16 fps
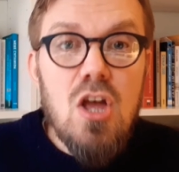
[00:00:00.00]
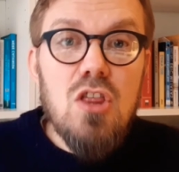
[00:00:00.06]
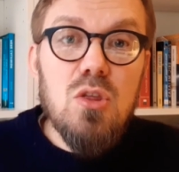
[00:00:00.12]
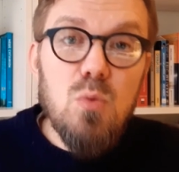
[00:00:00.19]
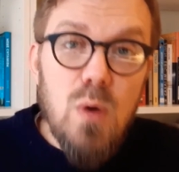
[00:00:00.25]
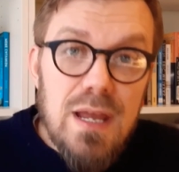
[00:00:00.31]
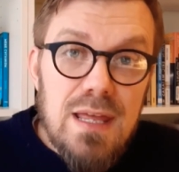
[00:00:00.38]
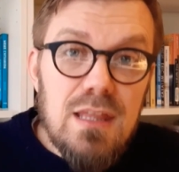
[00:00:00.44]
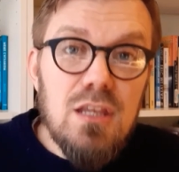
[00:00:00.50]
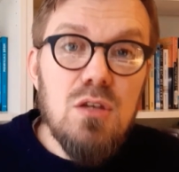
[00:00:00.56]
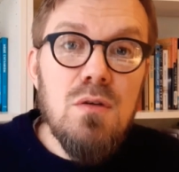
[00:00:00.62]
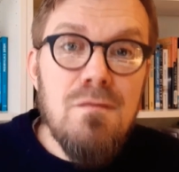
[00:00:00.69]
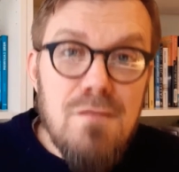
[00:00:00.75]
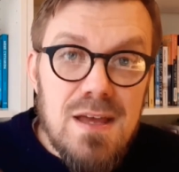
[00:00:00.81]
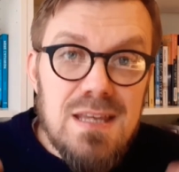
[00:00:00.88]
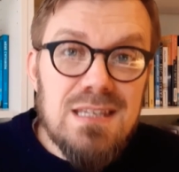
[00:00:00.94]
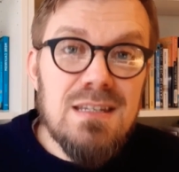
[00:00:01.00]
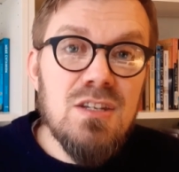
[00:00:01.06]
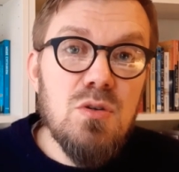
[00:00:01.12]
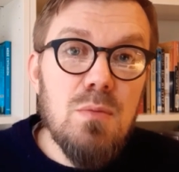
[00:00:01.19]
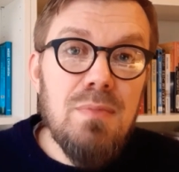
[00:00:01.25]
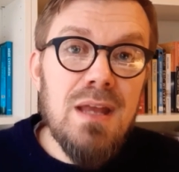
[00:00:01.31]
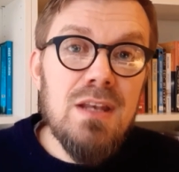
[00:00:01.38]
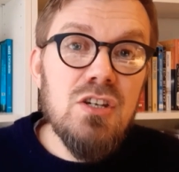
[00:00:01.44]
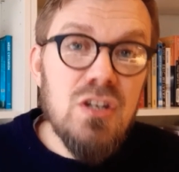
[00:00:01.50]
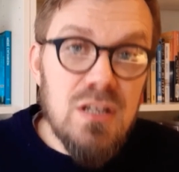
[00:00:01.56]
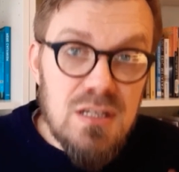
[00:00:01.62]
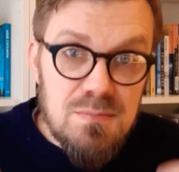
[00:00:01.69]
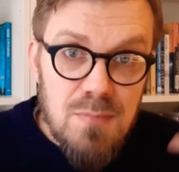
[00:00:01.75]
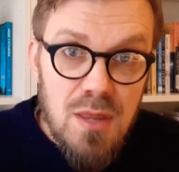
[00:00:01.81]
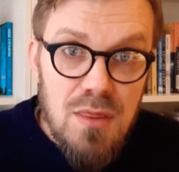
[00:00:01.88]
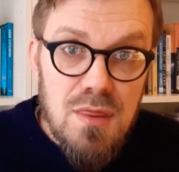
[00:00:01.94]
The way that you invest into a pension
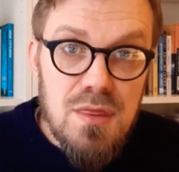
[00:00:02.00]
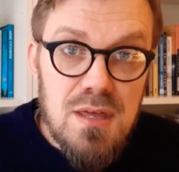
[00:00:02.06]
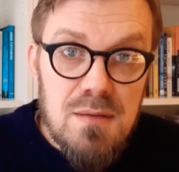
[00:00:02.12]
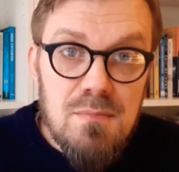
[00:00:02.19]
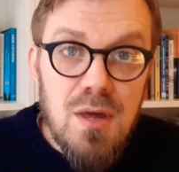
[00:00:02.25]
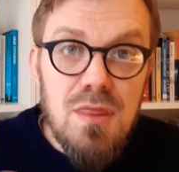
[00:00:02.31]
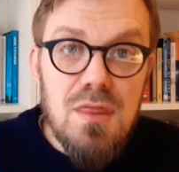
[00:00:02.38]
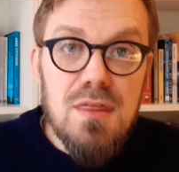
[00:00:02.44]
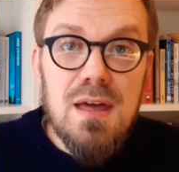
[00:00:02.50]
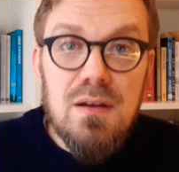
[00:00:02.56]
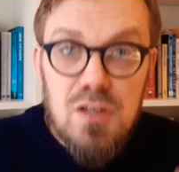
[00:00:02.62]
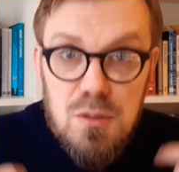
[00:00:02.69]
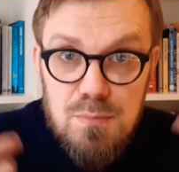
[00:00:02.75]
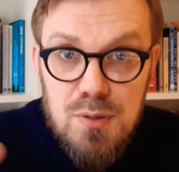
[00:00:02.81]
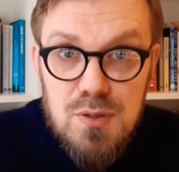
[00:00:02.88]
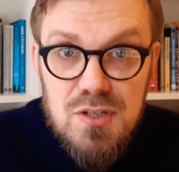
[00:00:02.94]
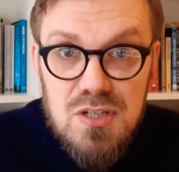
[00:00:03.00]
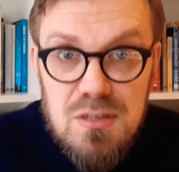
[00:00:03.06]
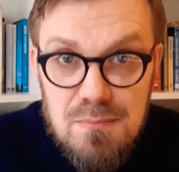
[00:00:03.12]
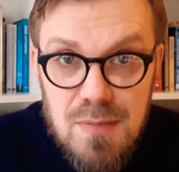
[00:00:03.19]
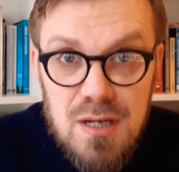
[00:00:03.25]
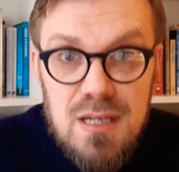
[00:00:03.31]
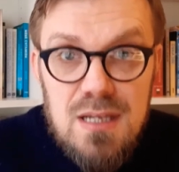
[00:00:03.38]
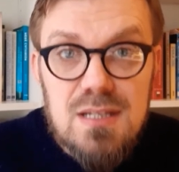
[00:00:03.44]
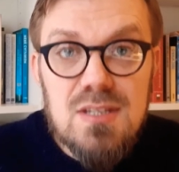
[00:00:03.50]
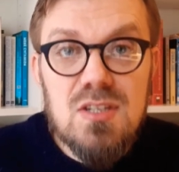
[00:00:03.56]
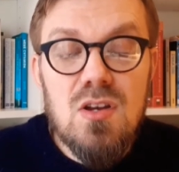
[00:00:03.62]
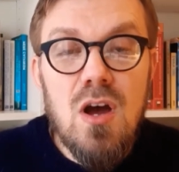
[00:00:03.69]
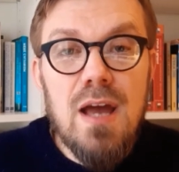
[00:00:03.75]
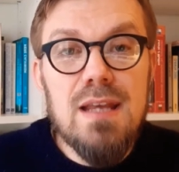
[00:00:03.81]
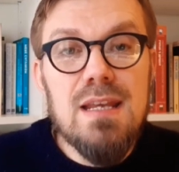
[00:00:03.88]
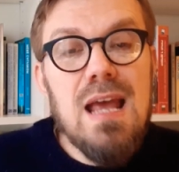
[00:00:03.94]
is month in, month out, you put some money
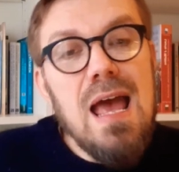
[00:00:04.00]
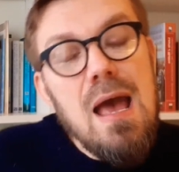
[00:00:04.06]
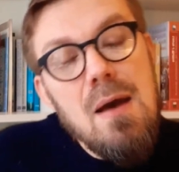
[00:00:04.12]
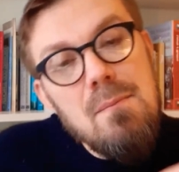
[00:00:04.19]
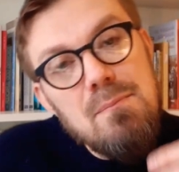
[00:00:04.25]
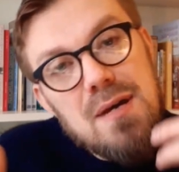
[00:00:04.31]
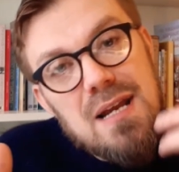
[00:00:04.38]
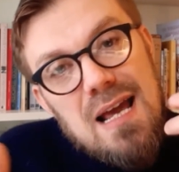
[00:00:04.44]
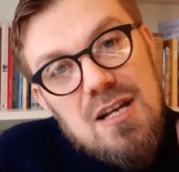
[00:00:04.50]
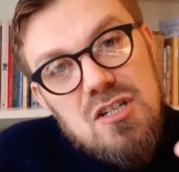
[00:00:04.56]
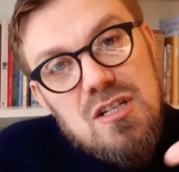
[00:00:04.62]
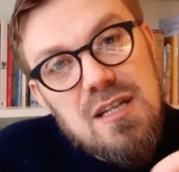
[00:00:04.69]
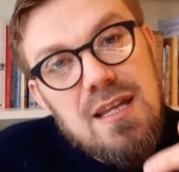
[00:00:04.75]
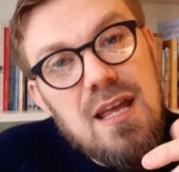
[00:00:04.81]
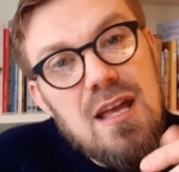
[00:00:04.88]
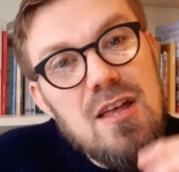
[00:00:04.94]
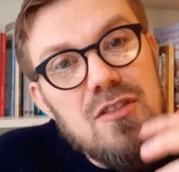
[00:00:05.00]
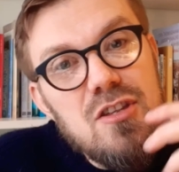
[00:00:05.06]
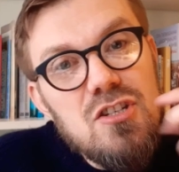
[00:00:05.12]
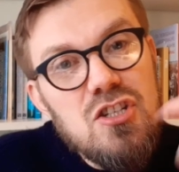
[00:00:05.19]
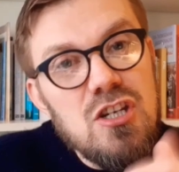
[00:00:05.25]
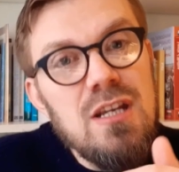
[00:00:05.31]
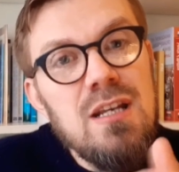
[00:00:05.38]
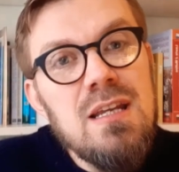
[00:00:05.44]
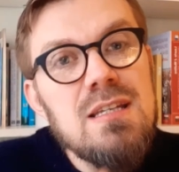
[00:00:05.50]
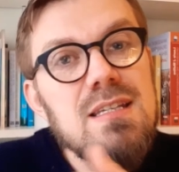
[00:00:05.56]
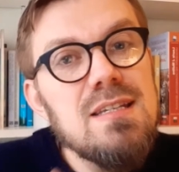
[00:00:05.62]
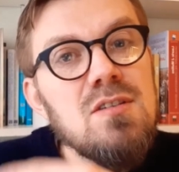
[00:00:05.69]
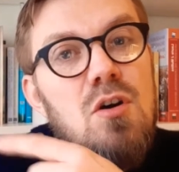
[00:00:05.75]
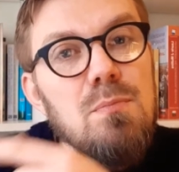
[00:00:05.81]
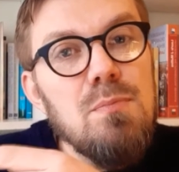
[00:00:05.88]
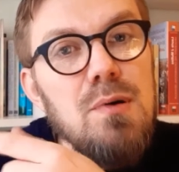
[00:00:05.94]
aside. But actually, the genius
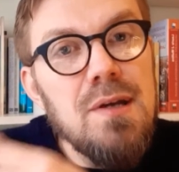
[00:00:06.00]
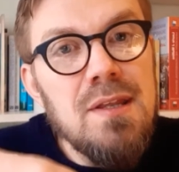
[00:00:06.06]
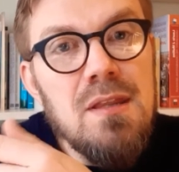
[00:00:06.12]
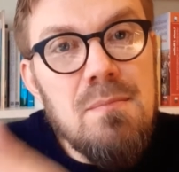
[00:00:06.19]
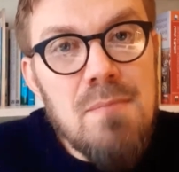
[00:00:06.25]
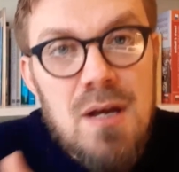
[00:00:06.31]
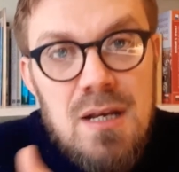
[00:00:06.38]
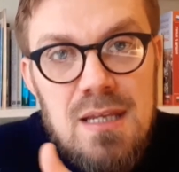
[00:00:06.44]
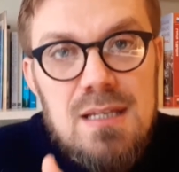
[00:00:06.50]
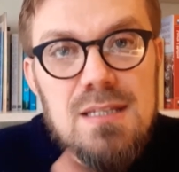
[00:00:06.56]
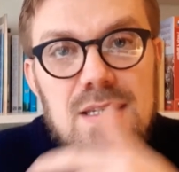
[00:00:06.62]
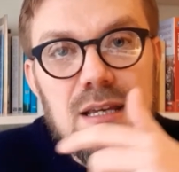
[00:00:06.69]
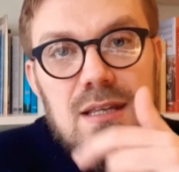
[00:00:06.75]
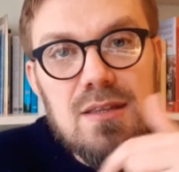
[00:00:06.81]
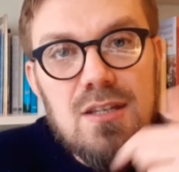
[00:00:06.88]
is not putting the money aside.